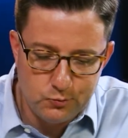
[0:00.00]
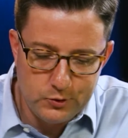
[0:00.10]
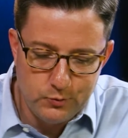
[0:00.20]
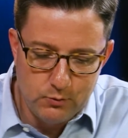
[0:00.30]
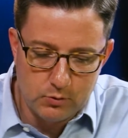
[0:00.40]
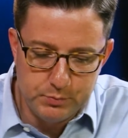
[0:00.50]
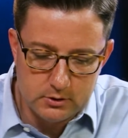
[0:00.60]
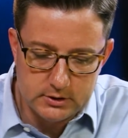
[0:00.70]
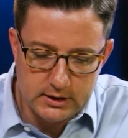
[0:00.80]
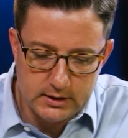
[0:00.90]
when we were
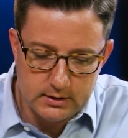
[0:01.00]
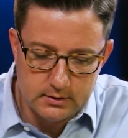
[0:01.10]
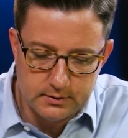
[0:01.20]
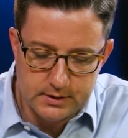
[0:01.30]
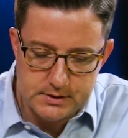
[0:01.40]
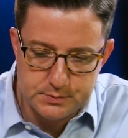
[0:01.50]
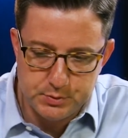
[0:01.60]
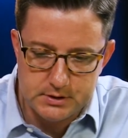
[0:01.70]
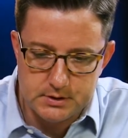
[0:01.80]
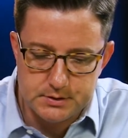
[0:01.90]
building this
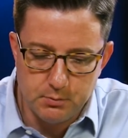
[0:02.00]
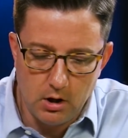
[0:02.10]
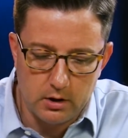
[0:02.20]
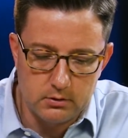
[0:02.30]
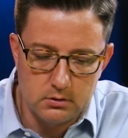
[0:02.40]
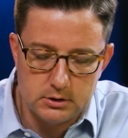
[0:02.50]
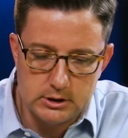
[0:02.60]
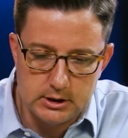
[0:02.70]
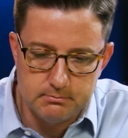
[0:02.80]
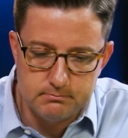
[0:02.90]
business model,
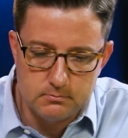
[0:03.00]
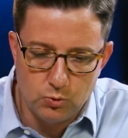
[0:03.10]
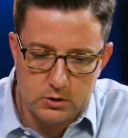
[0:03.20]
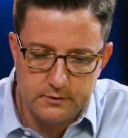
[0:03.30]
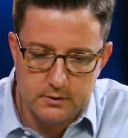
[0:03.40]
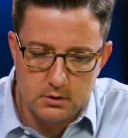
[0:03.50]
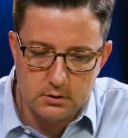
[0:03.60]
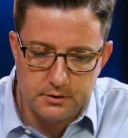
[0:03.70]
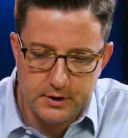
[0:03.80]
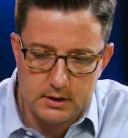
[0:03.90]
one of the
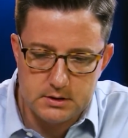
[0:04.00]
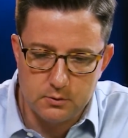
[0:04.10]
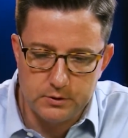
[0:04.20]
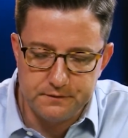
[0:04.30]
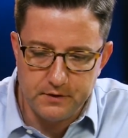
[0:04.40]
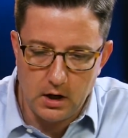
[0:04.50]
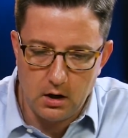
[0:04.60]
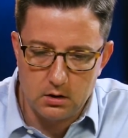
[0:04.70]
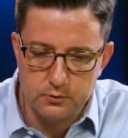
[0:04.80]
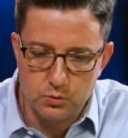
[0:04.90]
things that we
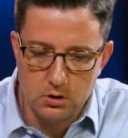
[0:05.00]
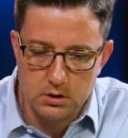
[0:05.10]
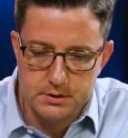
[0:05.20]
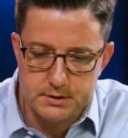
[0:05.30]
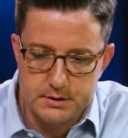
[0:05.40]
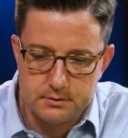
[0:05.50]
found was